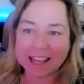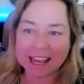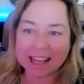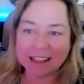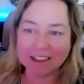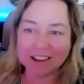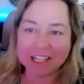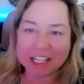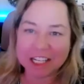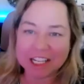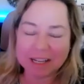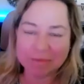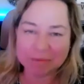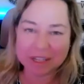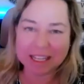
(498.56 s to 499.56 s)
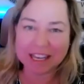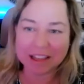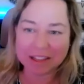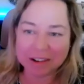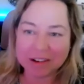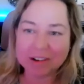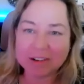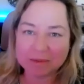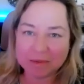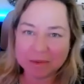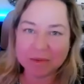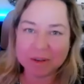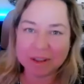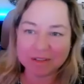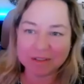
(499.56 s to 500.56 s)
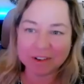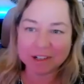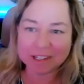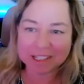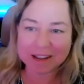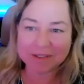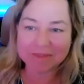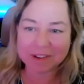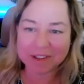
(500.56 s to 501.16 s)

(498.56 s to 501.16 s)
that launch team together will be the first step for